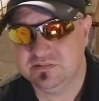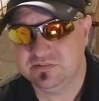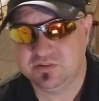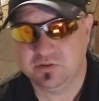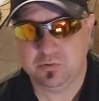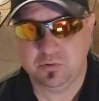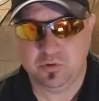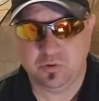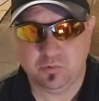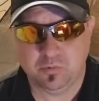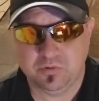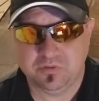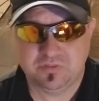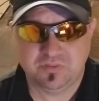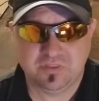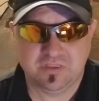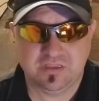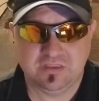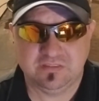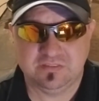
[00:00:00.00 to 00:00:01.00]
So you would
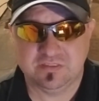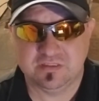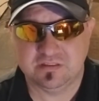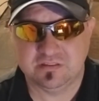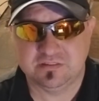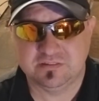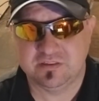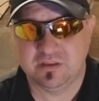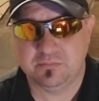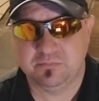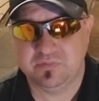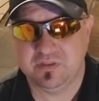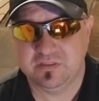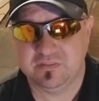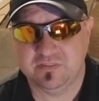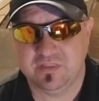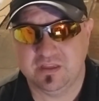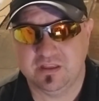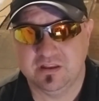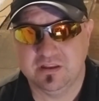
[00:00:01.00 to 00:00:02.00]
think that something
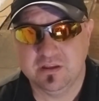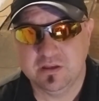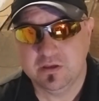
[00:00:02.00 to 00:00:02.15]
that